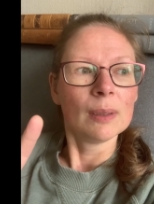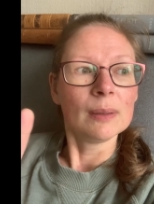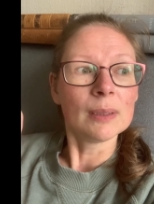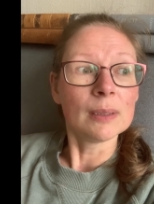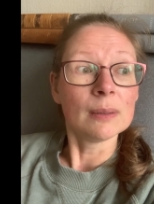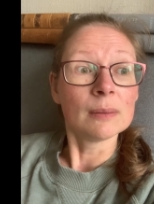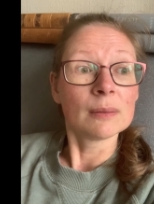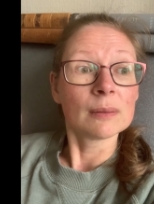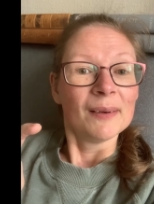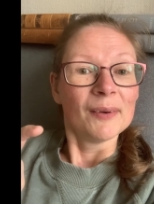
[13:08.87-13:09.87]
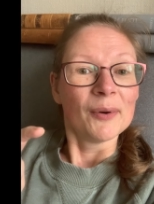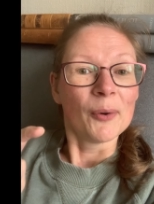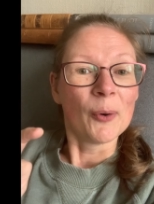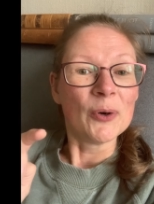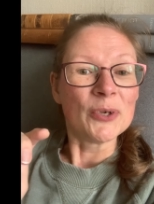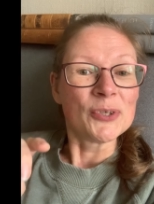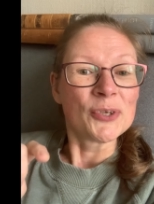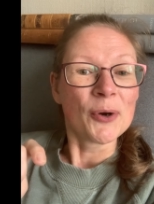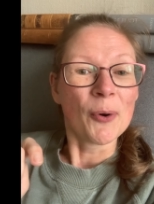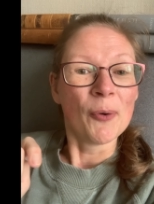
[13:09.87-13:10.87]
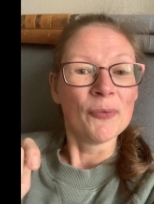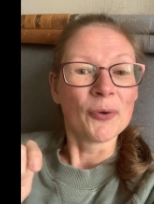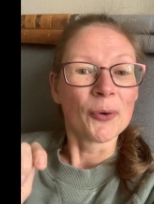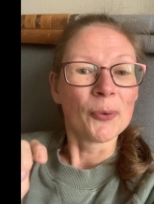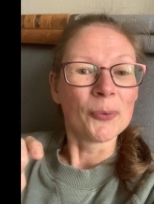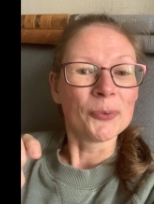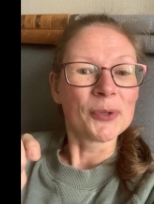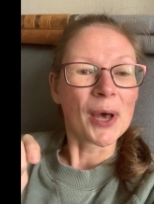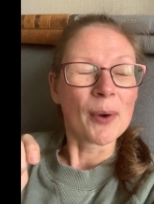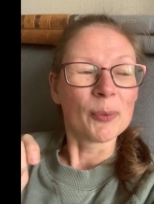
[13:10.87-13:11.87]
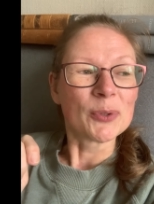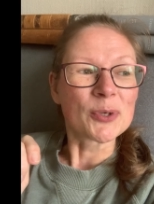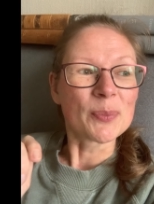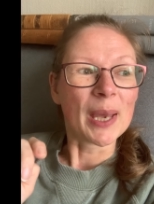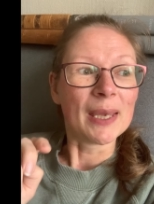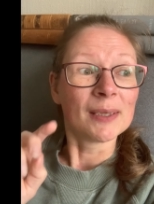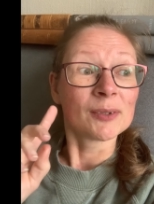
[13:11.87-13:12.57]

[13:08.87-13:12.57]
these orange overalls I want to make.